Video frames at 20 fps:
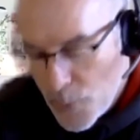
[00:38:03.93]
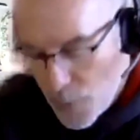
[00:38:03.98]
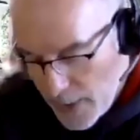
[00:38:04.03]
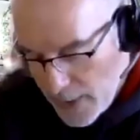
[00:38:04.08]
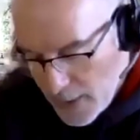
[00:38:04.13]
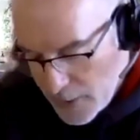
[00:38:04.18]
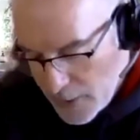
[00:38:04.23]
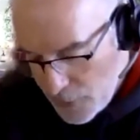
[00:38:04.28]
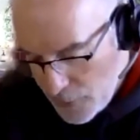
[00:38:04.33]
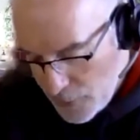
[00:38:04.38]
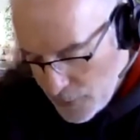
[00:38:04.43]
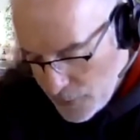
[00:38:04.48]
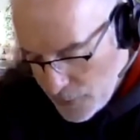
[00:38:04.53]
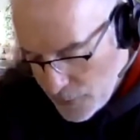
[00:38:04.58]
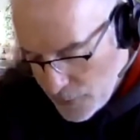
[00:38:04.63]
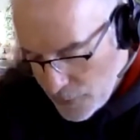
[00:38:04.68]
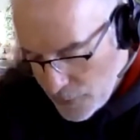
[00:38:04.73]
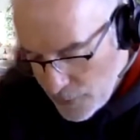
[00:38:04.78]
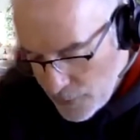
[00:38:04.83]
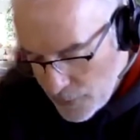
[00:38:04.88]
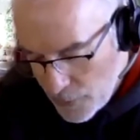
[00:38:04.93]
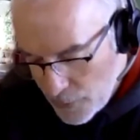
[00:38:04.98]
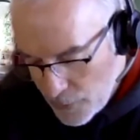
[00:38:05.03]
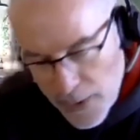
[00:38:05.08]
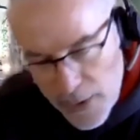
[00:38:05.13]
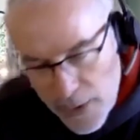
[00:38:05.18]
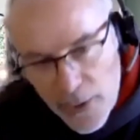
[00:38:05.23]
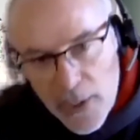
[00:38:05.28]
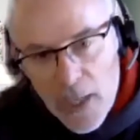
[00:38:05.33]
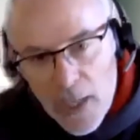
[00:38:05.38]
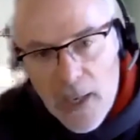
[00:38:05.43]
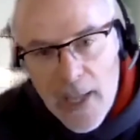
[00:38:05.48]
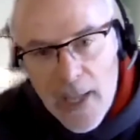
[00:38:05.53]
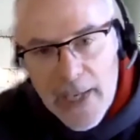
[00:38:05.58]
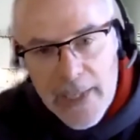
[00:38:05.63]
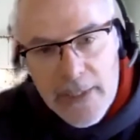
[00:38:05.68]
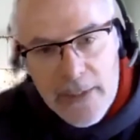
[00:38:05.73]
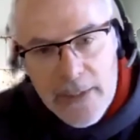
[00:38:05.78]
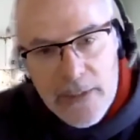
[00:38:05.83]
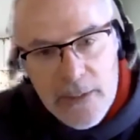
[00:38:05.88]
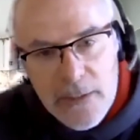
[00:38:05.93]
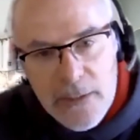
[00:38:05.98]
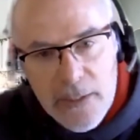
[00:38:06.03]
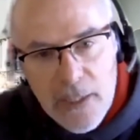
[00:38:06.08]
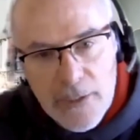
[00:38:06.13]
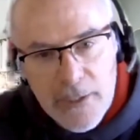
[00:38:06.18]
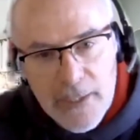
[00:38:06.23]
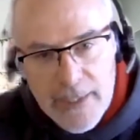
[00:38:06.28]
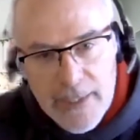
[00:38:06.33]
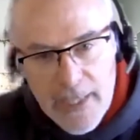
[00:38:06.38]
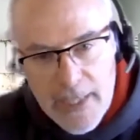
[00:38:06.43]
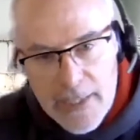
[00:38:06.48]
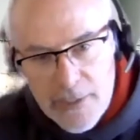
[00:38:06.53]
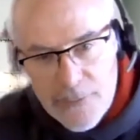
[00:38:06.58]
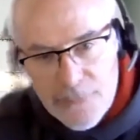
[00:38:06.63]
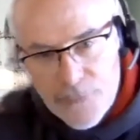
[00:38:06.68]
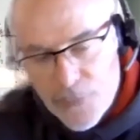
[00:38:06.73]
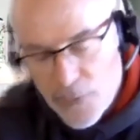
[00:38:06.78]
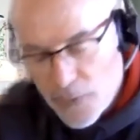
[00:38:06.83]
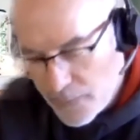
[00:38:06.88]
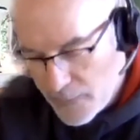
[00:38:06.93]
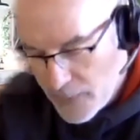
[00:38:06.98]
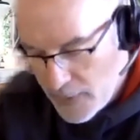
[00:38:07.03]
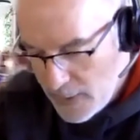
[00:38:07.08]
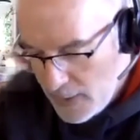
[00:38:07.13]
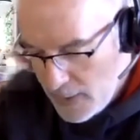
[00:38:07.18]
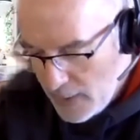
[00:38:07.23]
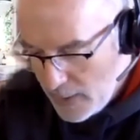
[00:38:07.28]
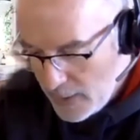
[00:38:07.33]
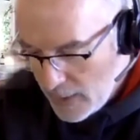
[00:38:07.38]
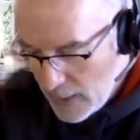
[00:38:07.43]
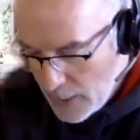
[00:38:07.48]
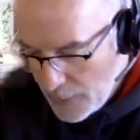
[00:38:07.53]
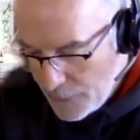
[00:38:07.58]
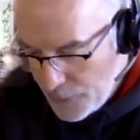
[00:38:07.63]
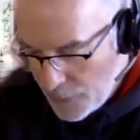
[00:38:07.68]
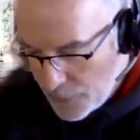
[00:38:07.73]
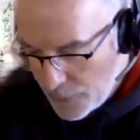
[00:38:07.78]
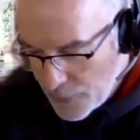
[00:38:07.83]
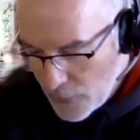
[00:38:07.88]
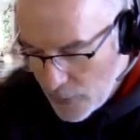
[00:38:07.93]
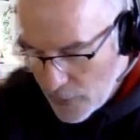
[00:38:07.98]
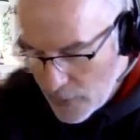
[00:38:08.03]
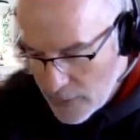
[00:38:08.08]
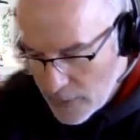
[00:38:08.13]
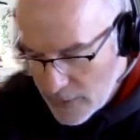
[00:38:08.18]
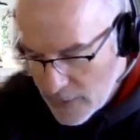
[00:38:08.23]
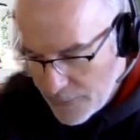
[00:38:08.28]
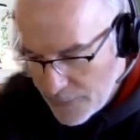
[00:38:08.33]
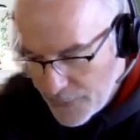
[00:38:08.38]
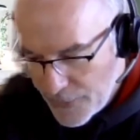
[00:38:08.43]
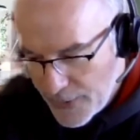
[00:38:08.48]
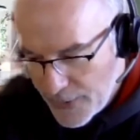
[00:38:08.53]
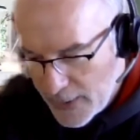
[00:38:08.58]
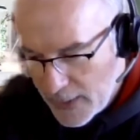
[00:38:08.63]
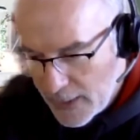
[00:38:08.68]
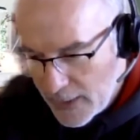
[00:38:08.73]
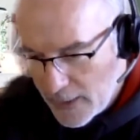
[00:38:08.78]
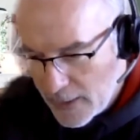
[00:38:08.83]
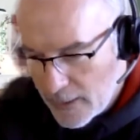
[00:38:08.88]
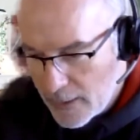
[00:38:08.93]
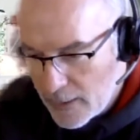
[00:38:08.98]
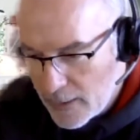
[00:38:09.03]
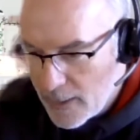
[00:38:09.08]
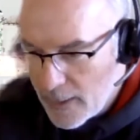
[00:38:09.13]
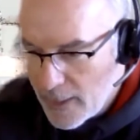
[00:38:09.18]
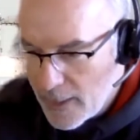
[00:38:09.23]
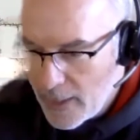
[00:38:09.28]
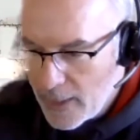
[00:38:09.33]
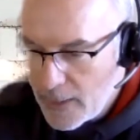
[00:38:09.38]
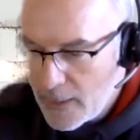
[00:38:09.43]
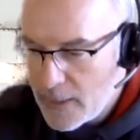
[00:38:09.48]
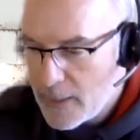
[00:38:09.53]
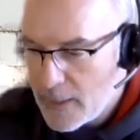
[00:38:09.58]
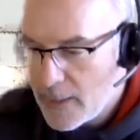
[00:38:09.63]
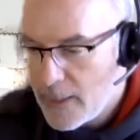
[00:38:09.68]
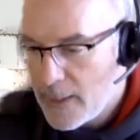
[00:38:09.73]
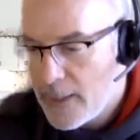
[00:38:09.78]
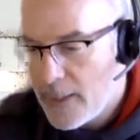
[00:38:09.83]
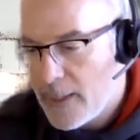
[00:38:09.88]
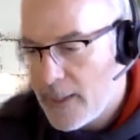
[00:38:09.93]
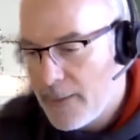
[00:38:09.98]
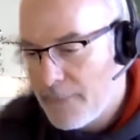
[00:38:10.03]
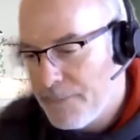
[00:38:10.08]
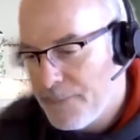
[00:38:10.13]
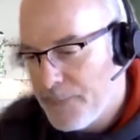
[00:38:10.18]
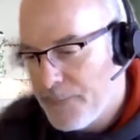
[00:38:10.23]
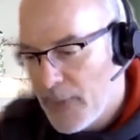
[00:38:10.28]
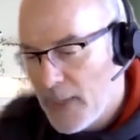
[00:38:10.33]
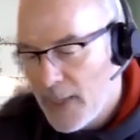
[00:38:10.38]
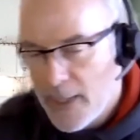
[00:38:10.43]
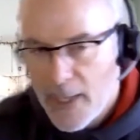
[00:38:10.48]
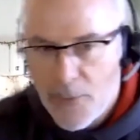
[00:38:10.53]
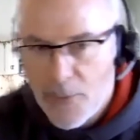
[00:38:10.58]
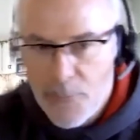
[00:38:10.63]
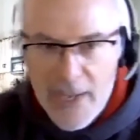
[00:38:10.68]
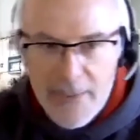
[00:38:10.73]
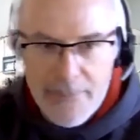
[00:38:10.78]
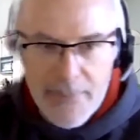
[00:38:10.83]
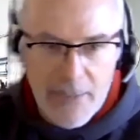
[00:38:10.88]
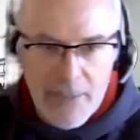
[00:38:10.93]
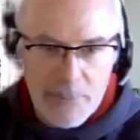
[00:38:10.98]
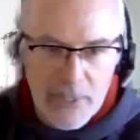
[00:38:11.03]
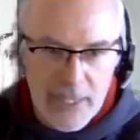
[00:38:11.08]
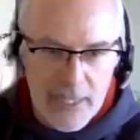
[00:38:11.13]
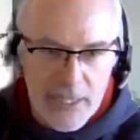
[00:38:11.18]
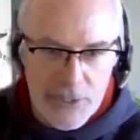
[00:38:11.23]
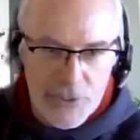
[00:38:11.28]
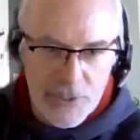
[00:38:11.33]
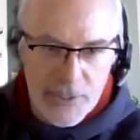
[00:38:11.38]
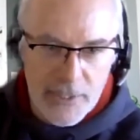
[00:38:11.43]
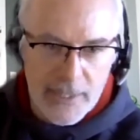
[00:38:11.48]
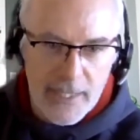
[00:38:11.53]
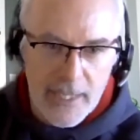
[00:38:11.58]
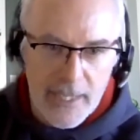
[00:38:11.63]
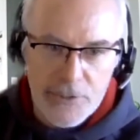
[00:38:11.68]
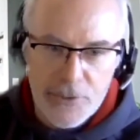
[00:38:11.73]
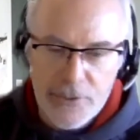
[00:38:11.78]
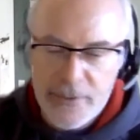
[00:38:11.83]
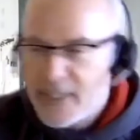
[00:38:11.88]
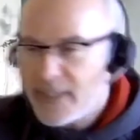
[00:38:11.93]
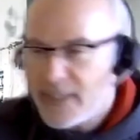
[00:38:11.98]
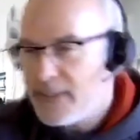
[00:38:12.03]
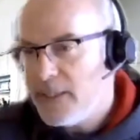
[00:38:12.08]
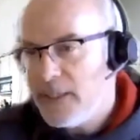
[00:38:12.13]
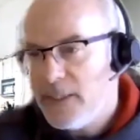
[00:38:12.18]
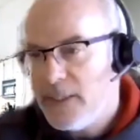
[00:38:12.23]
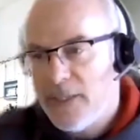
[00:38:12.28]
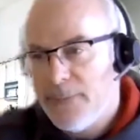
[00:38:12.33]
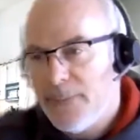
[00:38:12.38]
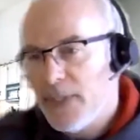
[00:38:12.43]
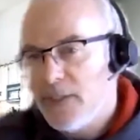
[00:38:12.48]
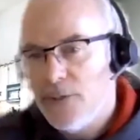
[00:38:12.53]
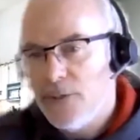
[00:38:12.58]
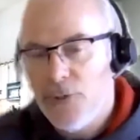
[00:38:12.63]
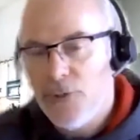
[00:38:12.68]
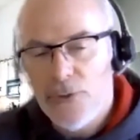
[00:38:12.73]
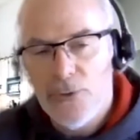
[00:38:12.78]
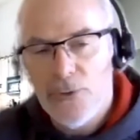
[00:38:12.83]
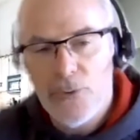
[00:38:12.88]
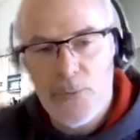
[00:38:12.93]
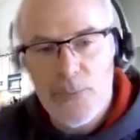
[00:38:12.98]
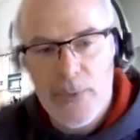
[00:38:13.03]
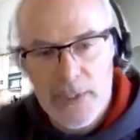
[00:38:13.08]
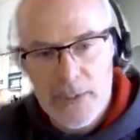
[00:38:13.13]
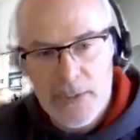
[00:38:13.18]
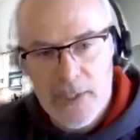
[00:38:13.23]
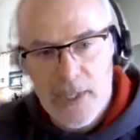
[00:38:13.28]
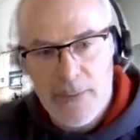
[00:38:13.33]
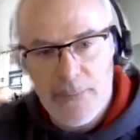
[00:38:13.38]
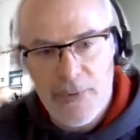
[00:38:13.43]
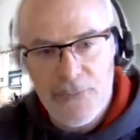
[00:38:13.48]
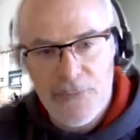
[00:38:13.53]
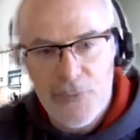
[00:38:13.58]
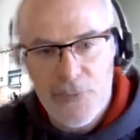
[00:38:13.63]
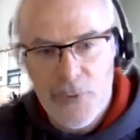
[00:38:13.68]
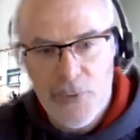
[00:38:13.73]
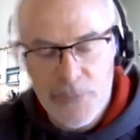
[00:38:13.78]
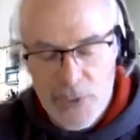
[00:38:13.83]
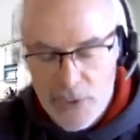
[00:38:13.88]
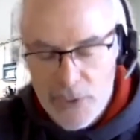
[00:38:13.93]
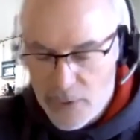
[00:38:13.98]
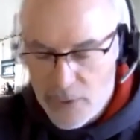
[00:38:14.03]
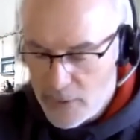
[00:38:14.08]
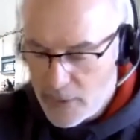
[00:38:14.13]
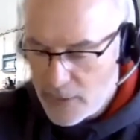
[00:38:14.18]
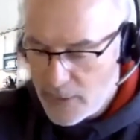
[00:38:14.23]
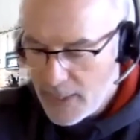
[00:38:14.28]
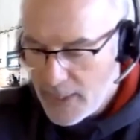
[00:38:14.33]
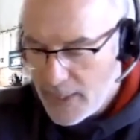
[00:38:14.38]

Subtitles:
where your clients are connecting from. Now, if you've got something like a web application in Azure, that's easy because you know where it's coming from. You can